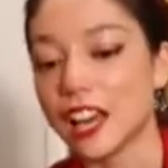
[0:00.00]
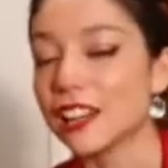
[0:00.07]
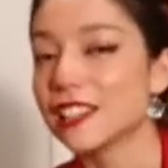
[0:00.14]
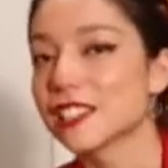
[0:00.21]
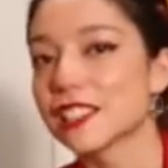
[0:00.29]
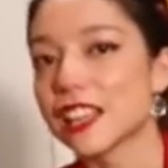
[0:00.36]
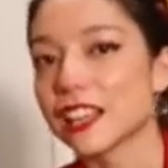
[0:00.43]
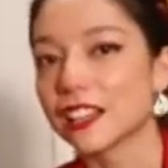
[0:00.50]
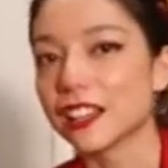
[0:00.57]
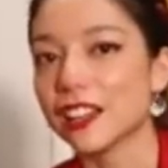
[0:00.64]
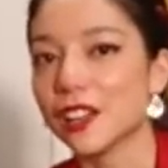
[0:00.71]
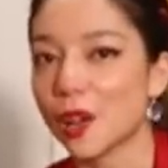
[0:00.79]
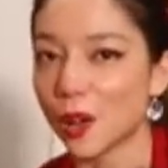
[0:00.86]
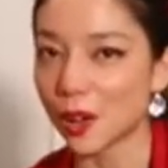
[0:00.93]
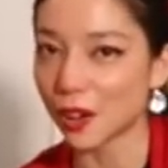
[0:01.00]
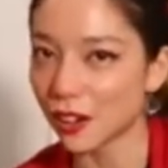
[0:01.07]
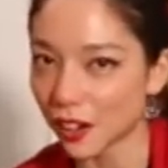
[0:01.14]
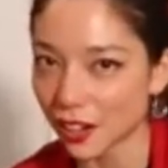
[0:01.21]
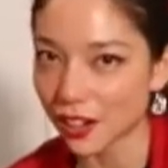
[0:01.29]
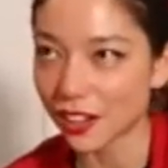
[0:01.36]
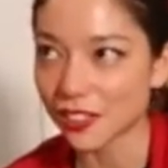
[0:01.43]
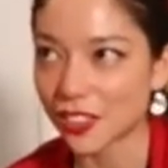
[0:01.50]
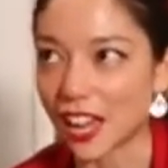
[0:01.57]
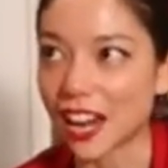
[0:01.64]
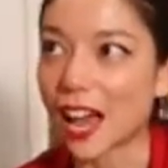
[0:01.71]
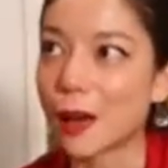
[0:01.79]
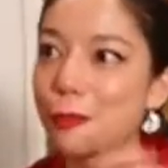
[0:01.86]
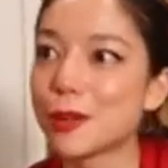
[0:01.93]
is like that
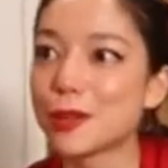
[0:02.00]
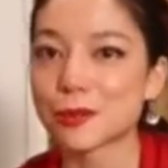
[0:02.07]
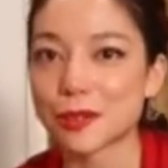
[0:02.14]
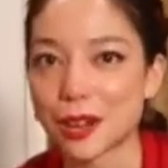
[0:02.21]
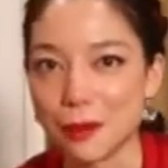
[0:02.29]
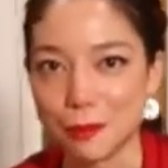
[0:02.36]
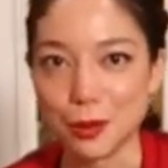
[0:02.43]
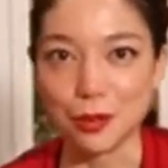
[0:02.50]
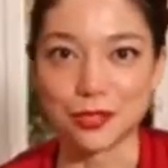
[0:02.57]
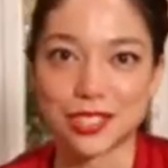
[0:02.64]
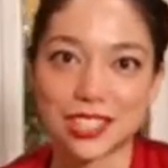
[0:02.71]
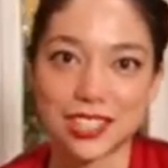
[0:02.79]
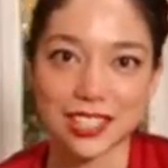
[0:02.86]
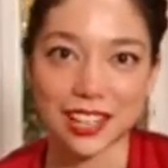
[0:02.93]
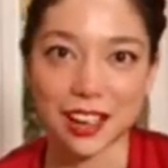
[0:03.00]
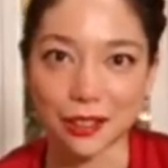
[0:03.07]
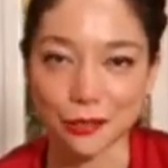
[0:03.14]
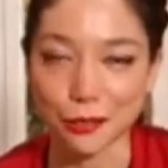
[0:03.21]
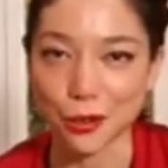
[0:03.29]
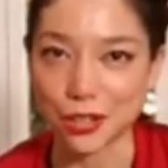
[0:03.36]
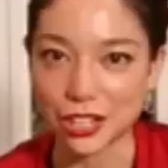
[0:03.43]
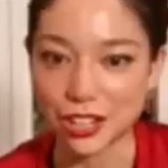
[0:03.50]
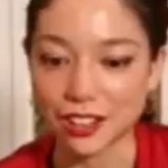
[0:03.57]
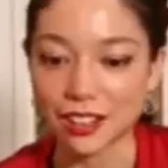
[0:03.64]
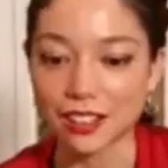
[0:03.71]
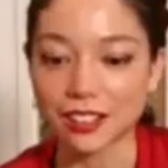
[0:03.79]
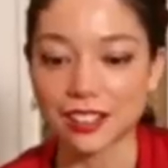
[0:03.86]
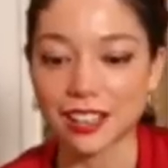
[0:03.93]
happened when I moved to
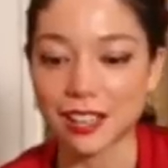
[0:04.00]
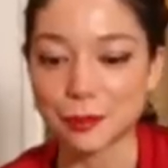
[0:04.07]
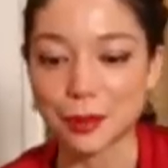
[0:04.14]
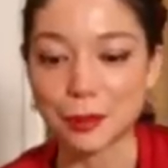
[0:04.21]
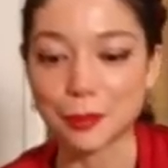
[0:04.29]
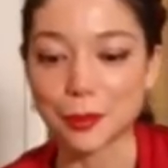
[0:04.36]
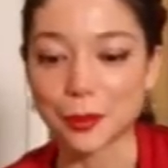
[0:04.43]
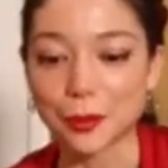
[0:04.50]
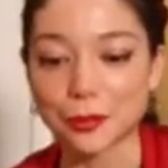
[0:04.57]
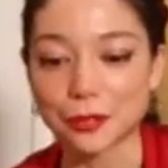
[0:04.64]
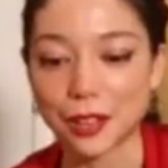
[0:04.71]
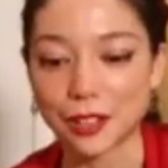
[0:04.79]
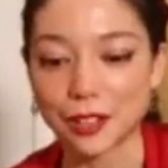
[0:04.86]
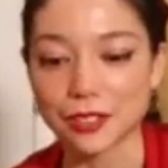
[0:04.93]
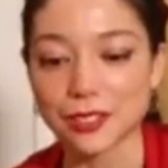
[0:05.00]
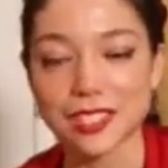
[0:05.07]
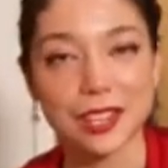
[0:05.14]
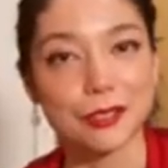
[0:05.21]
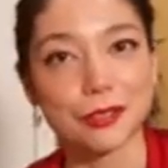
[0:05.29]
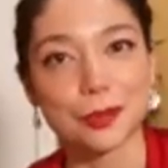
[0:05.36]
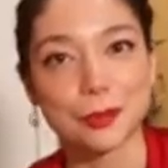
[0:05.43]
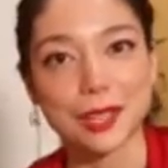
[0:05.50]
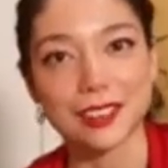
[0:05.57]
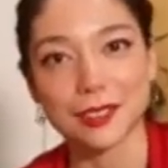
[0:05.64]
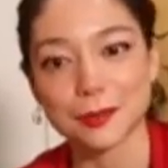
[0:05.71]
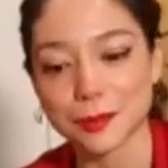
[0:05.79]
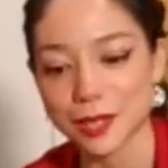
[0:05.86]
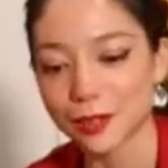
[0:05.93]
California and people felt safer being
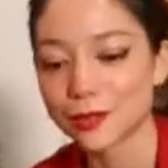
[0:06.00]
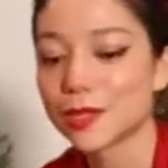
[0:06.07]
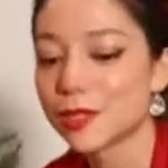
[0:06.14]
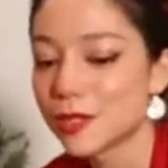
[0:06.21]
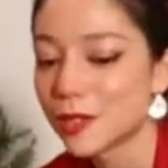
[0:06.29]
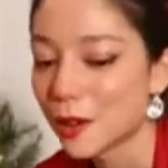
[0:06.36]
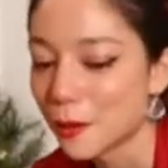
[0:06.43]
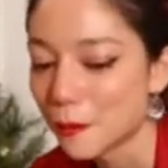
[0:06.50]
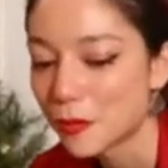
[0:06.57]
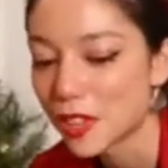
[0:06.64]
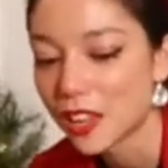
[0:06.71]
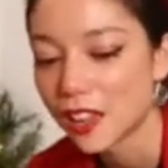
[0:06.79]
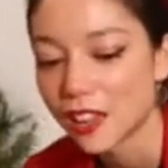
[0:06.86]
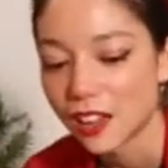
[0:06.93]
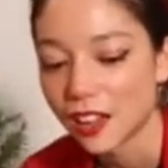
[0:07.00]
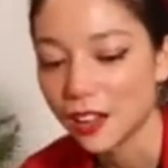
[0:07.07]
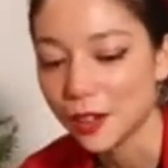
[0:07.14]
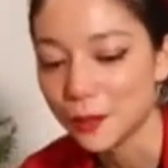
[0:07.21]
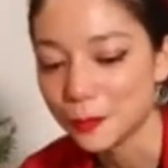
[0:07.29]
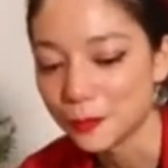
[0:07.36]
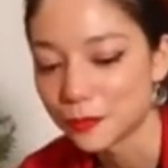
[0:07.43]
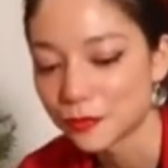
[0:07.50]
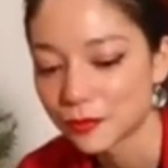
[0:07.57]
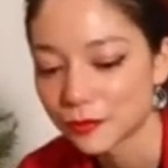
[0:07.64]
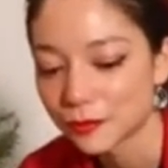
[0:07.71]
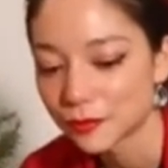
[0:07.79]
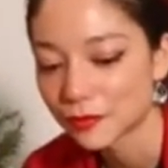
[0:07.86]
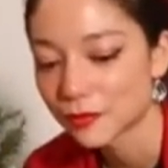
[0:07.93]
themselves. So I
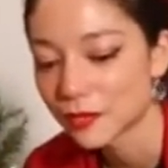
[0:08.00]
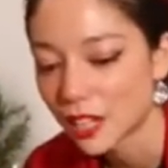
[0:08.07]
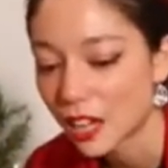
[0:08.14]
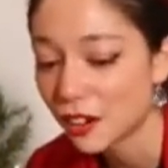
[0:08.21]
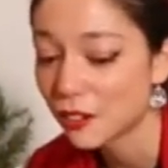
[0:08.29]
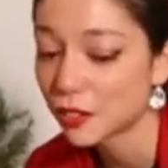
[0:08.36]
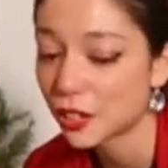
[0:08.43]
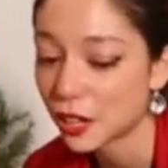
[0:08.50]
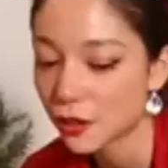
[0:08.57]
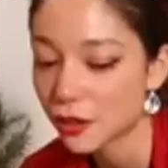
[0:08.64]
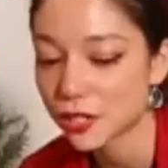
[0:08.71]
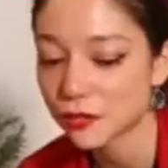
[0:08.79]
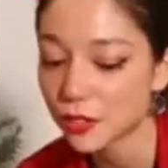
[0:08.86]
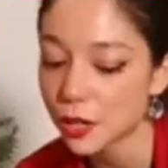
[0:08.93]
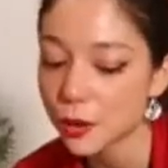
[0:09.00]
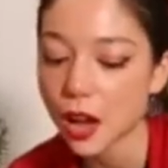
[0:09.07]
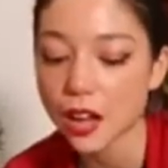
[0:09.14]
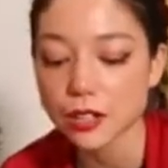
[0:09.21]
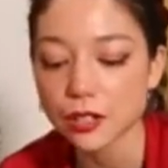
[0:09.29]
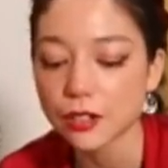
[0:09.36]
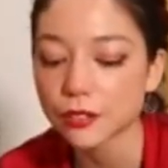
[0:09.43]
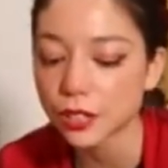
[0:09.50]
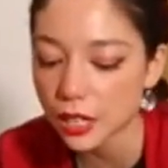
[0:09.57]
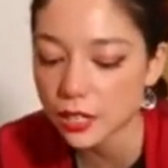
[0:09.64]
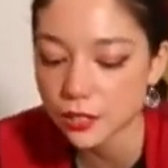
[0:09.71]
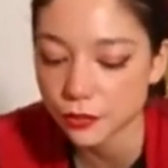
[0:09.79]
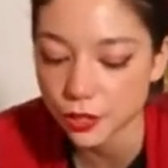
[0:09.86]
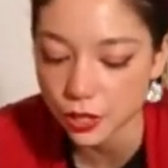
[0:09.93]
don't have a great question for you. I don't have a great
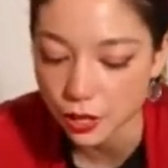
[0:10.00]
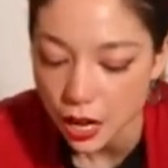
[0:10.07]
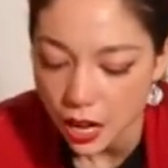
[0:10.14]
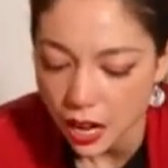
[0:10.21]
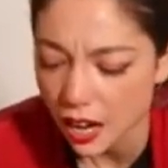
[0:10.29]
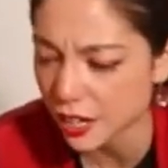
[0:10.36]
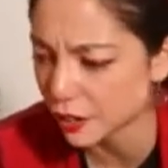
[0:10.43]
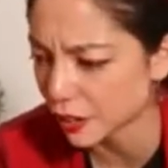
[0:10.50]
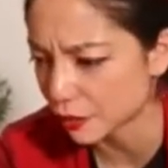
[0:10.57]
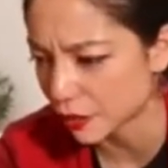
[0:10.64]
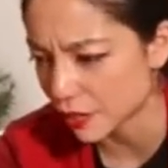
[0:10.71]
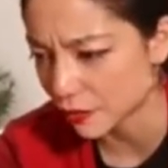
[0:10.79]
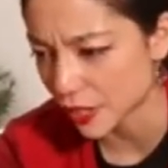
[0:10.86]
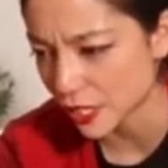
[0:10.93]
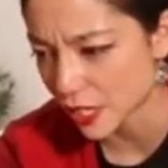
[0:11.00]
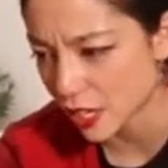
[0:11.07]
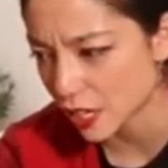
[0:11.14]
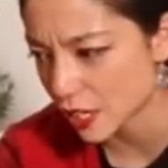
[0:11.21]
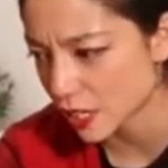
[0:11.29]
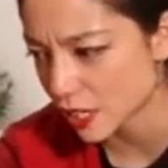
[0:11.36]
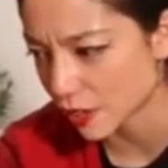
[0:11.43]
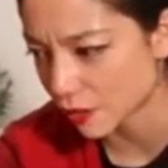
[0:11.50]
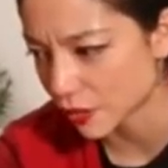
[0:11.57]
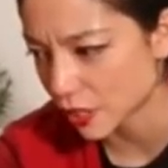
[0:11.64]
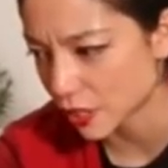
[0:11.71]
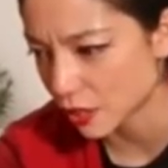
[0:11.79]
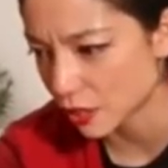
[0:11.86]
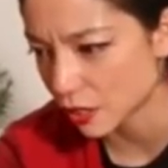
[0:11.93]
answer for you. I know like Reinvented has
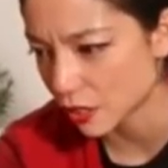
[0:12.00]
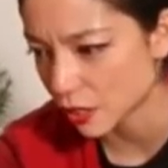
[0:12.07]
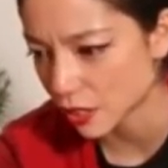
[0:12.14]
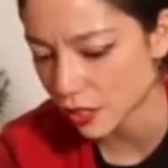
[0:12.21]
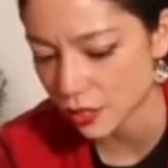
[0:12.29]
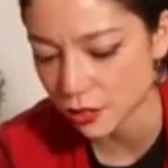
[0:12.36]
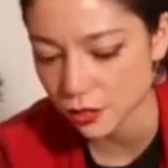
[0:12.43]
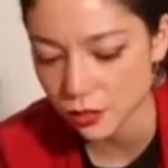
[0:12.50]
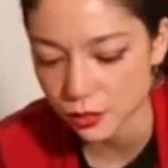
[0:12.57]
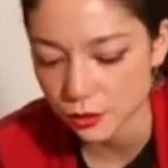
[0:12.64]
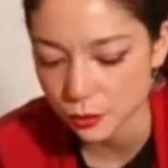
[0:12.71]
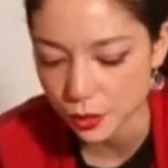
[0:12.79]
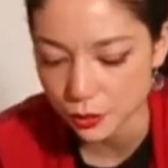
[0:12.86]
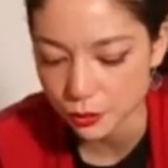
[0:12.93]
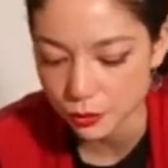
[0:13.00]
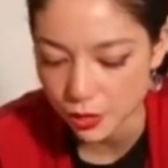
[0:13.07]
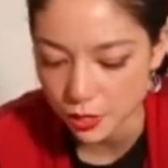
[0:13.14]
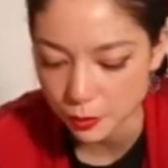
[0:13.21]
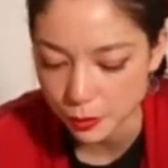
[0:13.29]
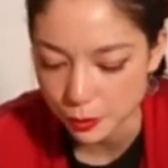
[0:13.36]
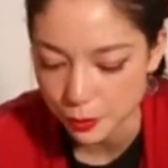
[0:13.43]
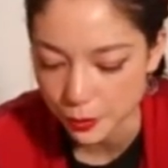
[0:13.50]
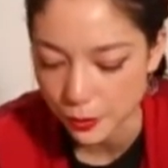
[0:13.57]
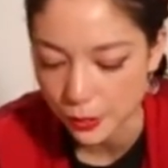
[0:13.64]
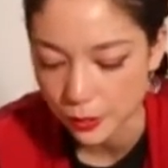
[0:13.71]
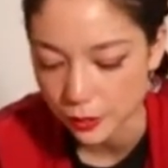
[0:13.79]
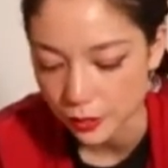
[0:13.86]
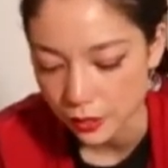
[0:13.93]
worked with trans
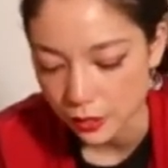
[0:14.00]
people.